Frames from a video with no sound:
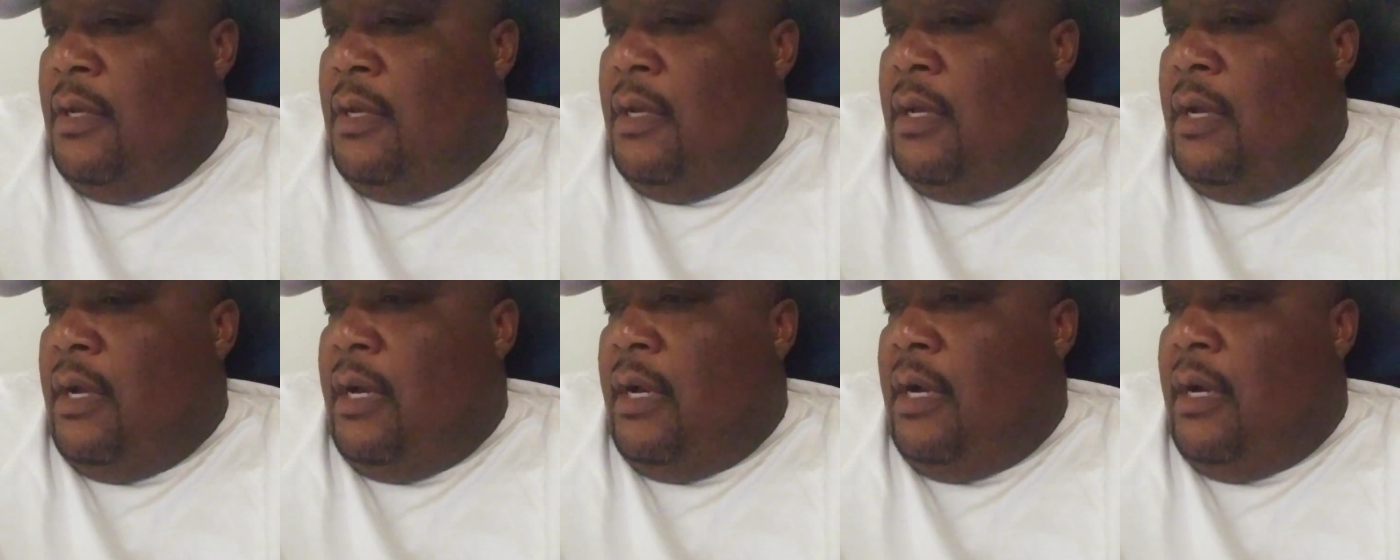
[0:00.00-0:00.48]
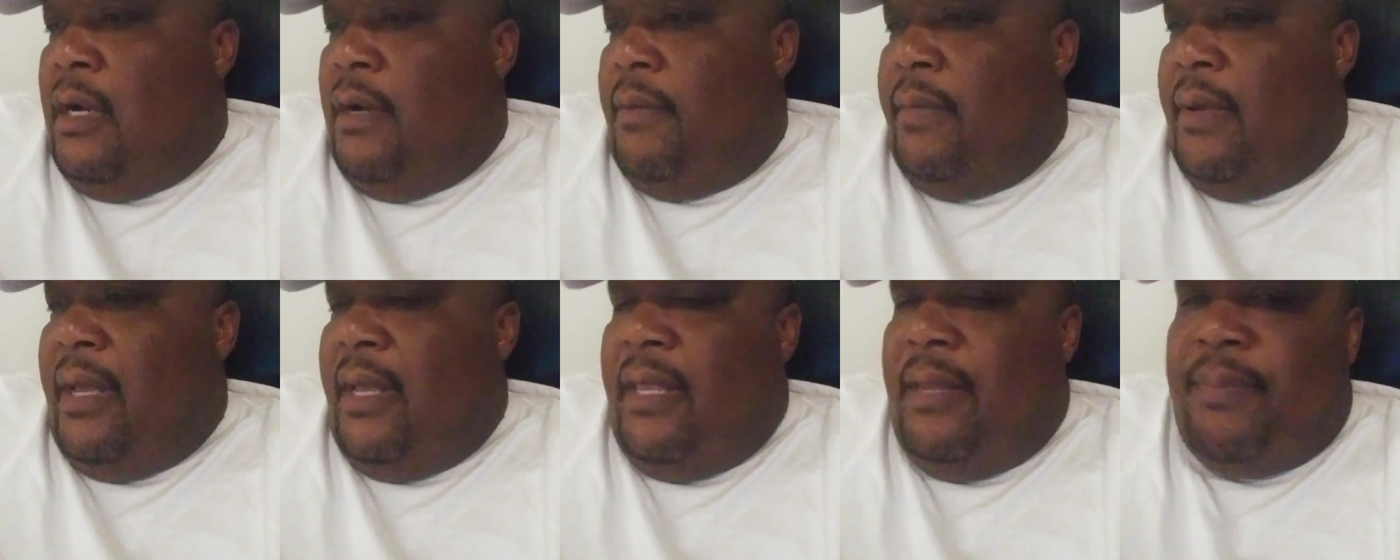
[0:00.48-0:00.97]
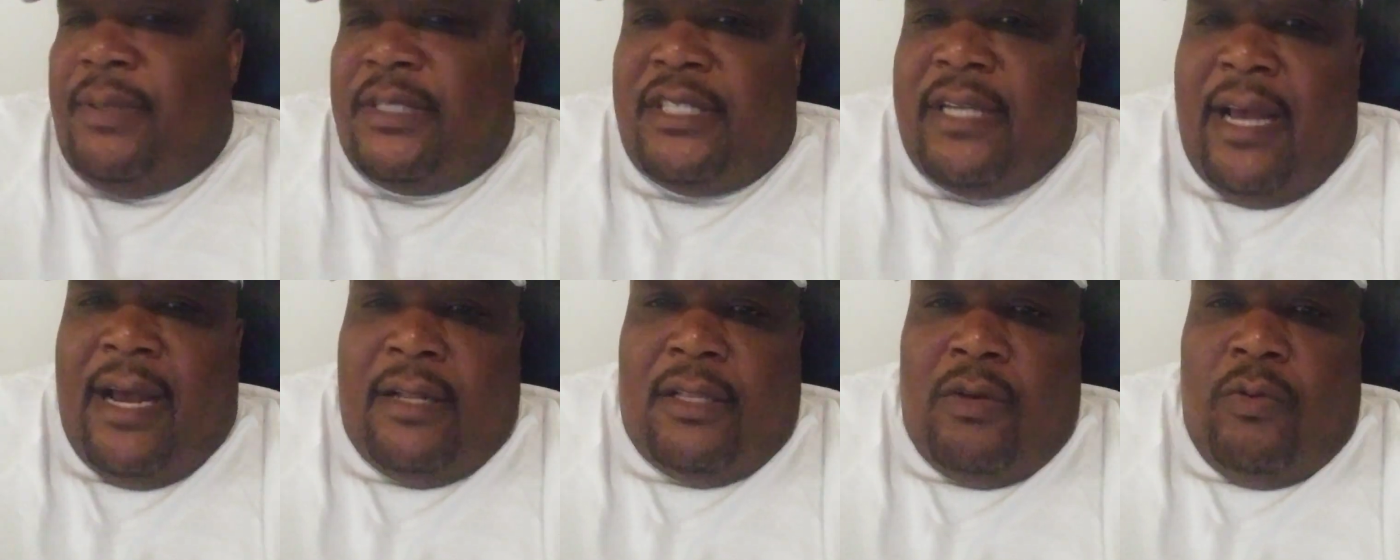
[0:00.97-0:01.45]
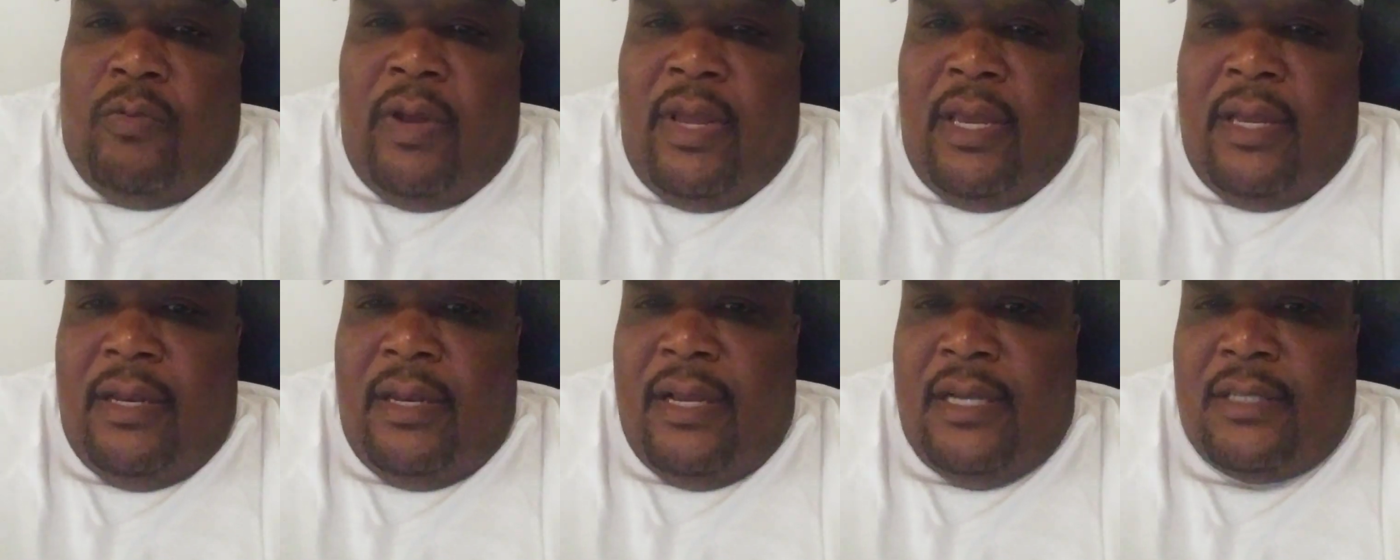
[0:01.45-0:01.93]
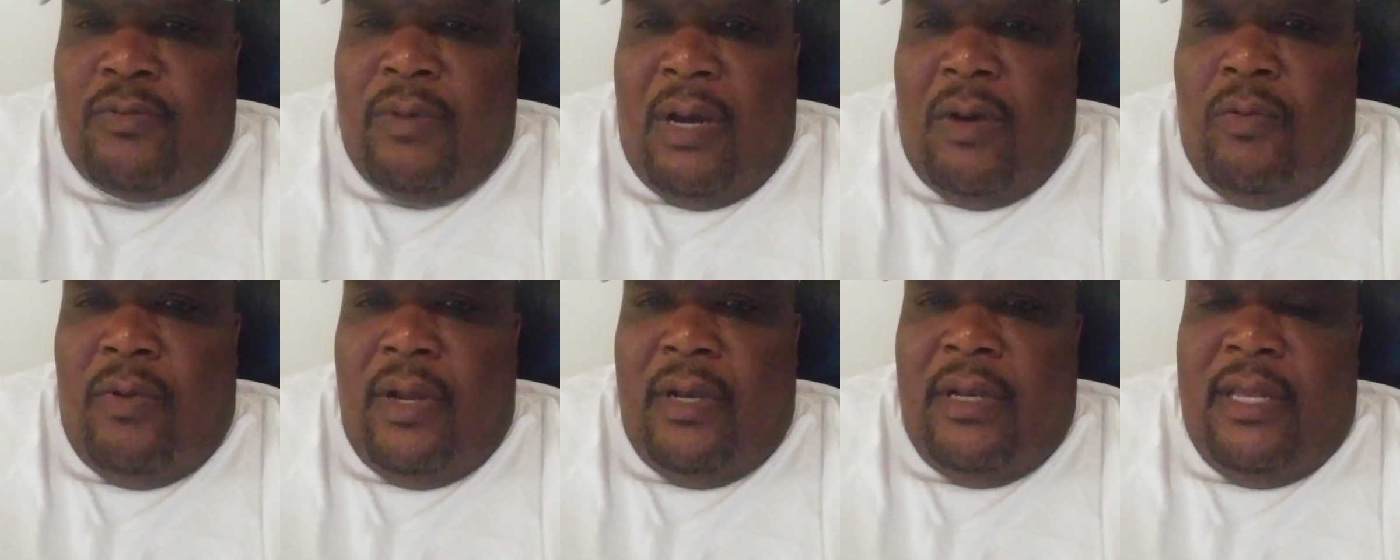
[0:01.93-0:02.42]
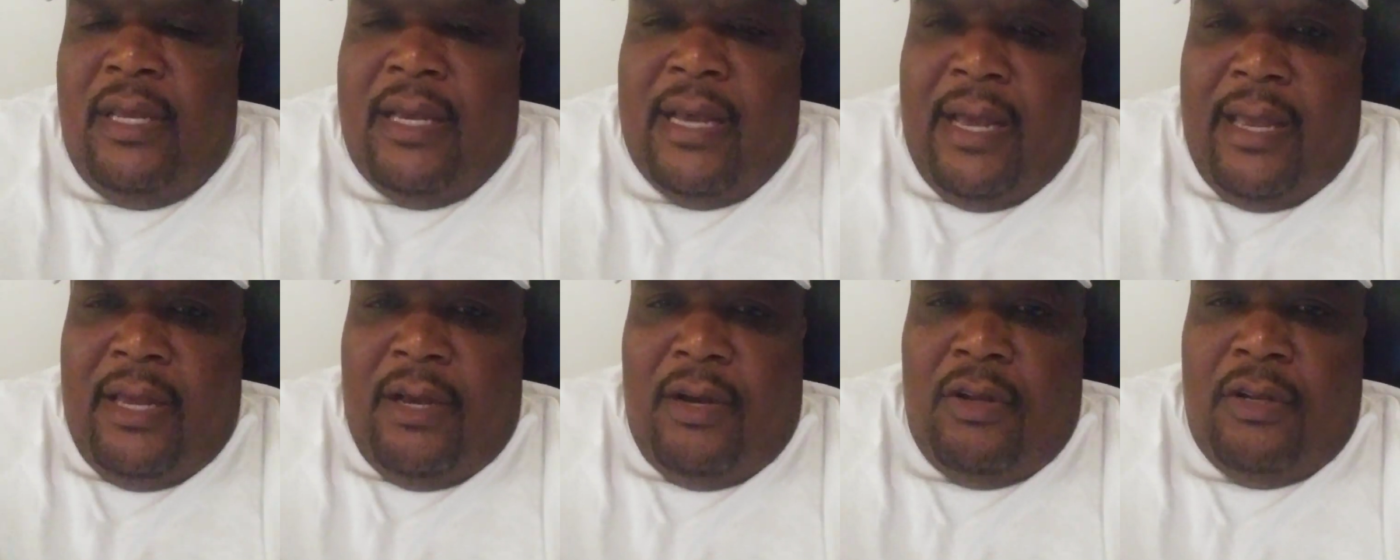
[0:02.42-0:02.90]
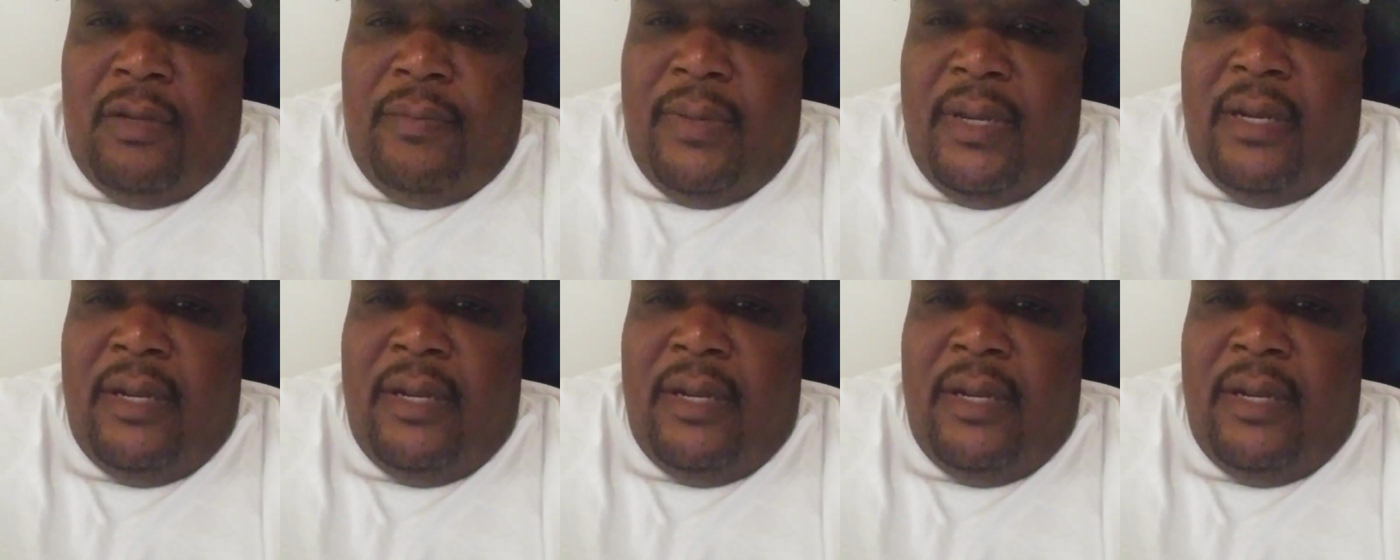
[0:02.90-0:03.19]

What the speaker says: But you have to wait, and that's why one league I held him in,